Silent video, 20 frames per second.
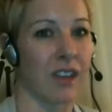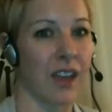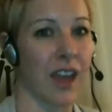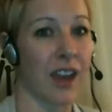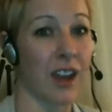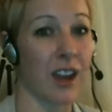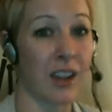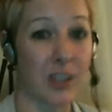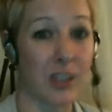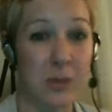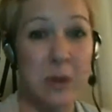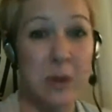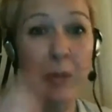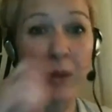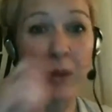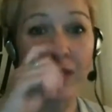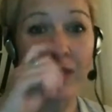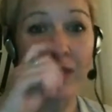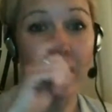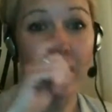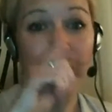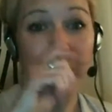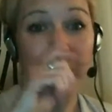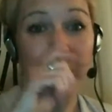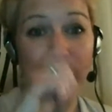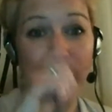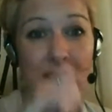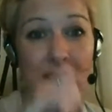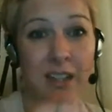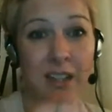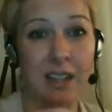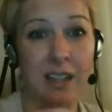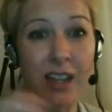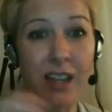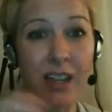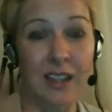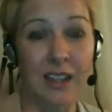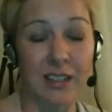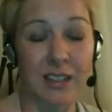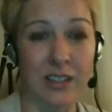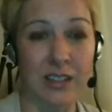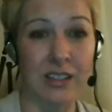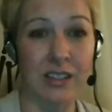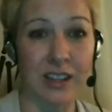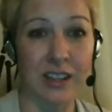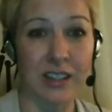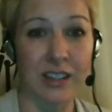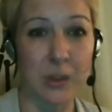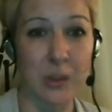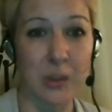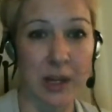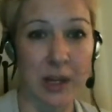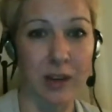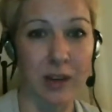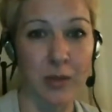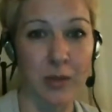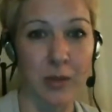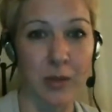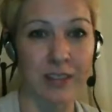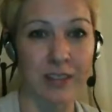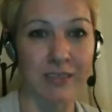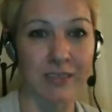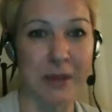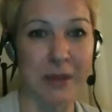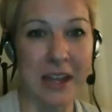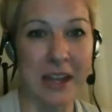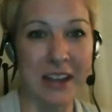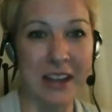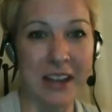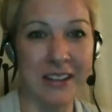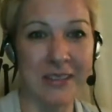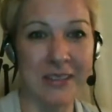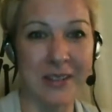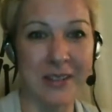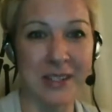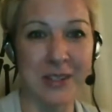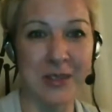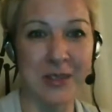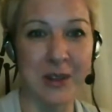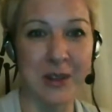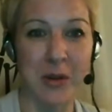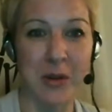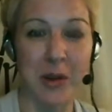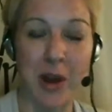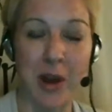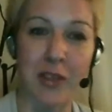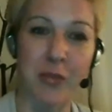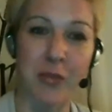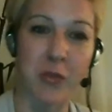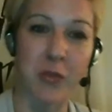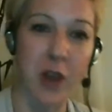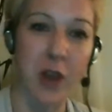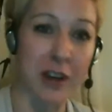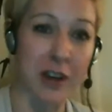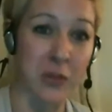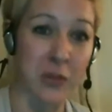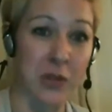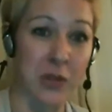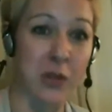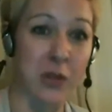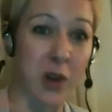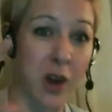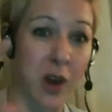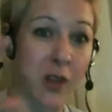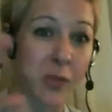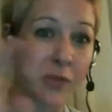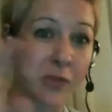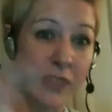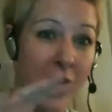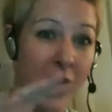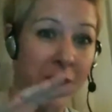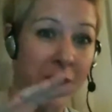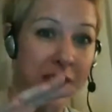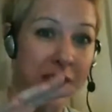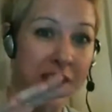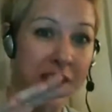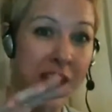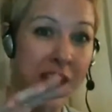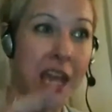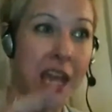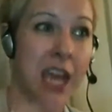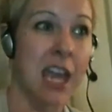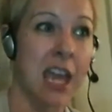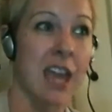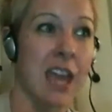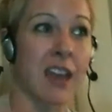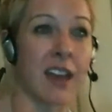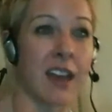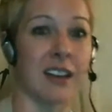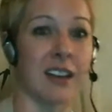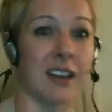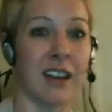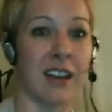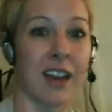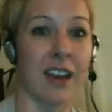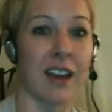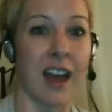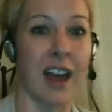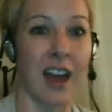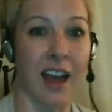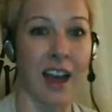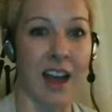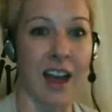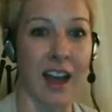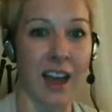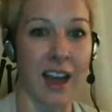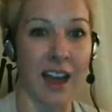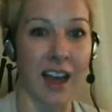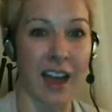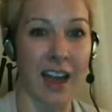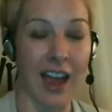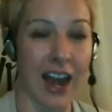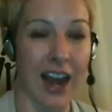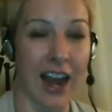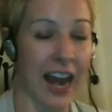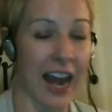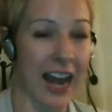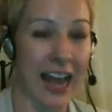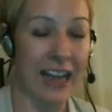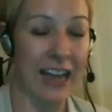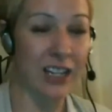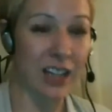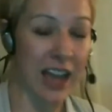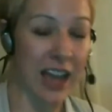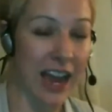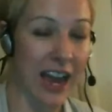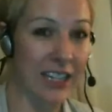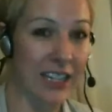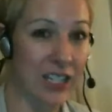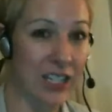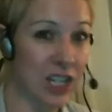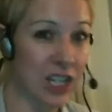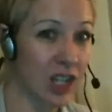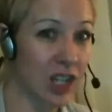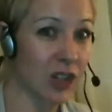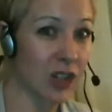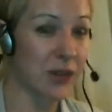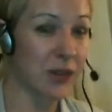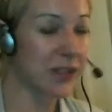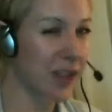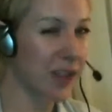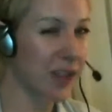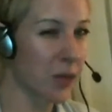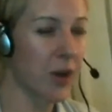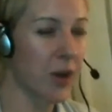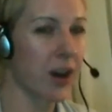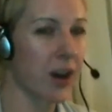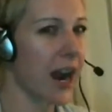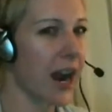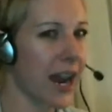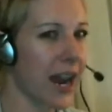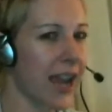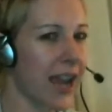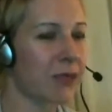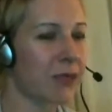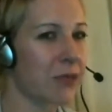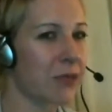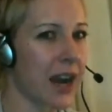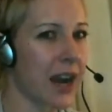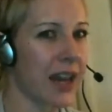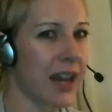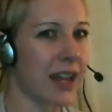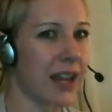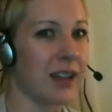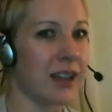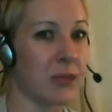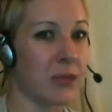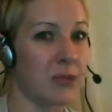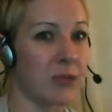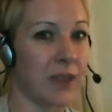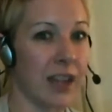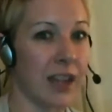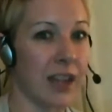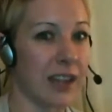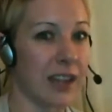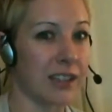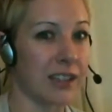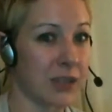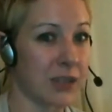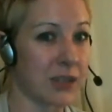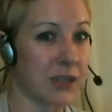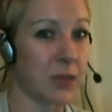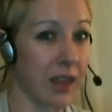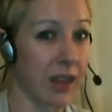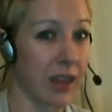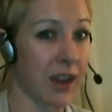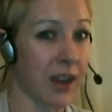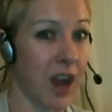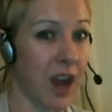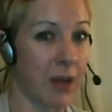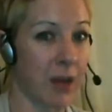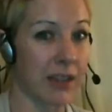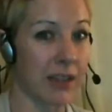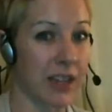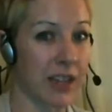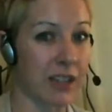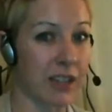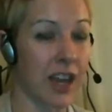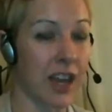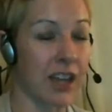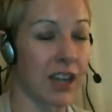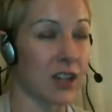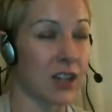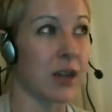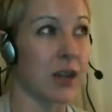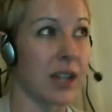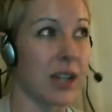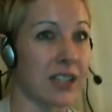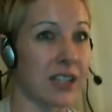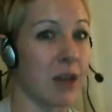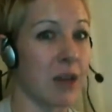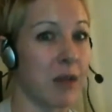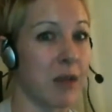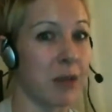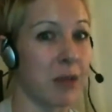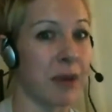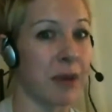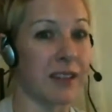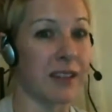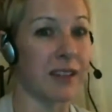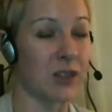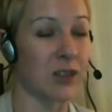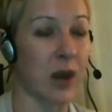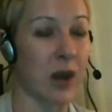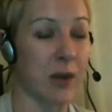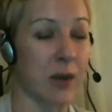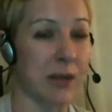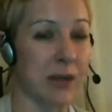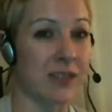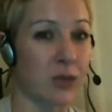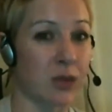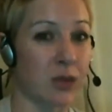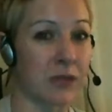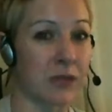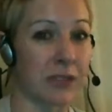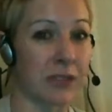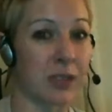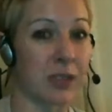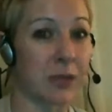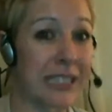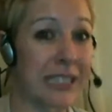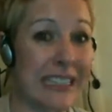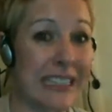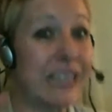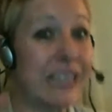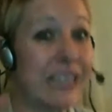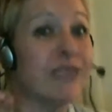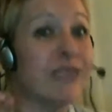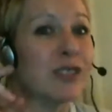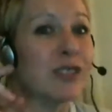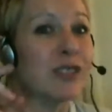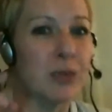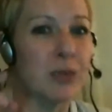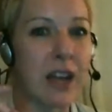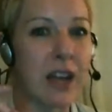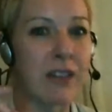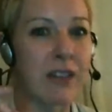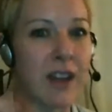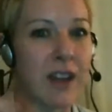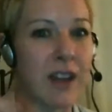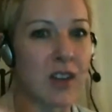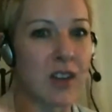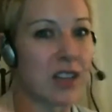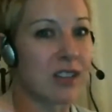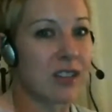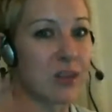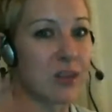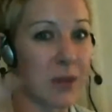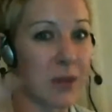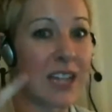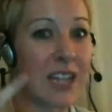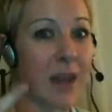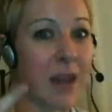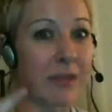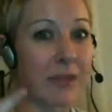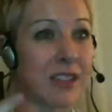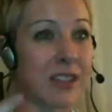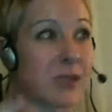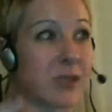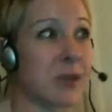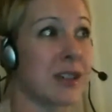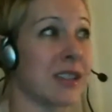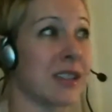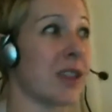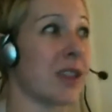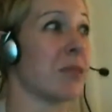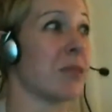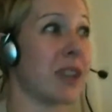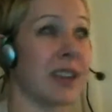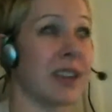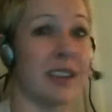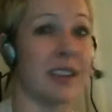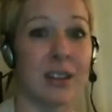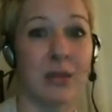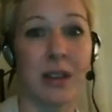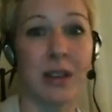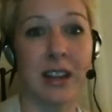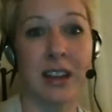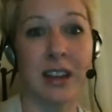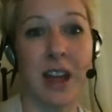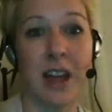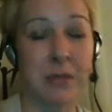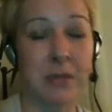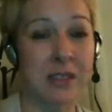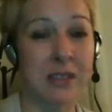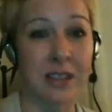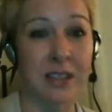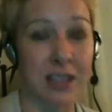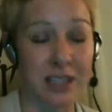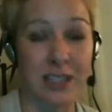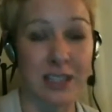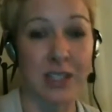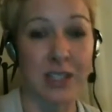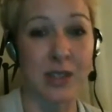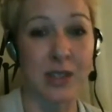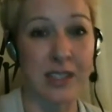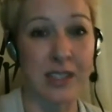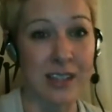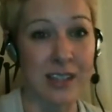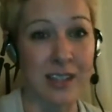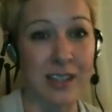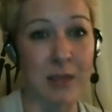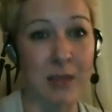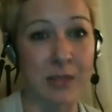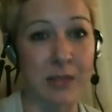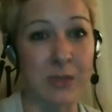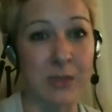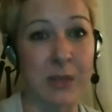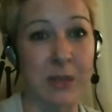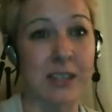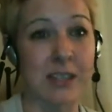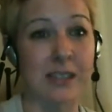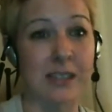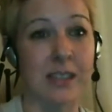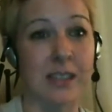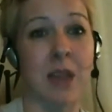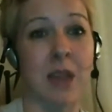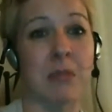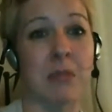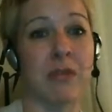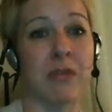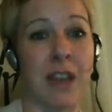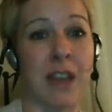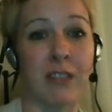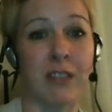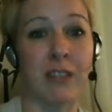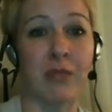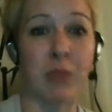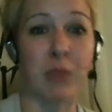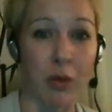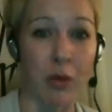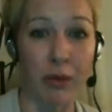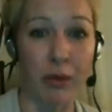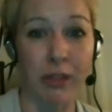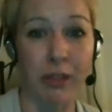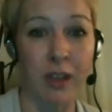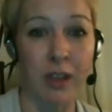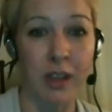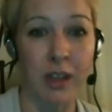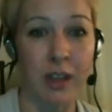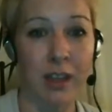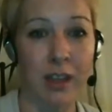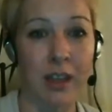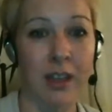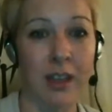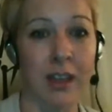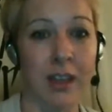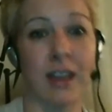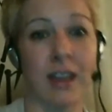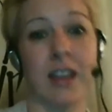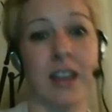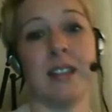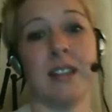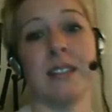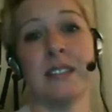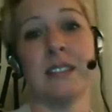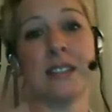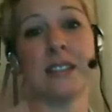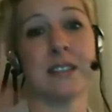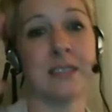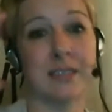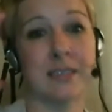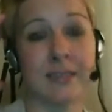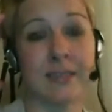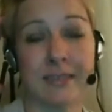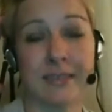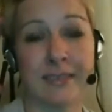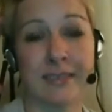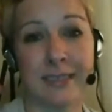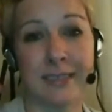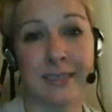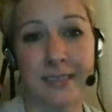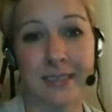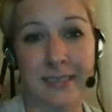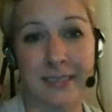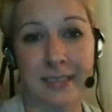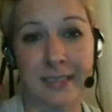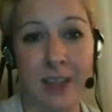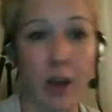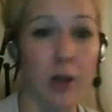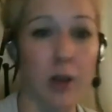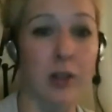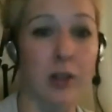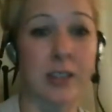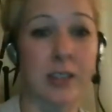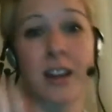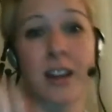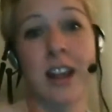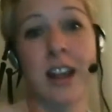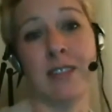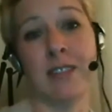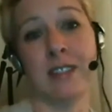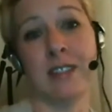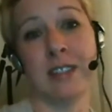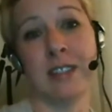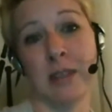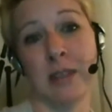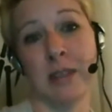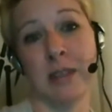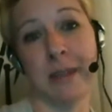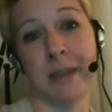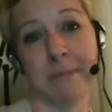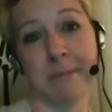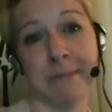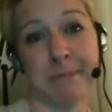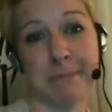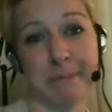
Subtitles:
I know, because people get very upset. in Twitter when when you don't call them walkers, when you call them zombies, and I knew somewhere I had read it in at least one of the comics. I knew it had come up, and so I was sort of a little bit gleeful when I found it 3 times in this one, because I'm like, you know what, I'm just going to continue to say zombies because I'm a fan of both, and y'all just going to have to deal with that.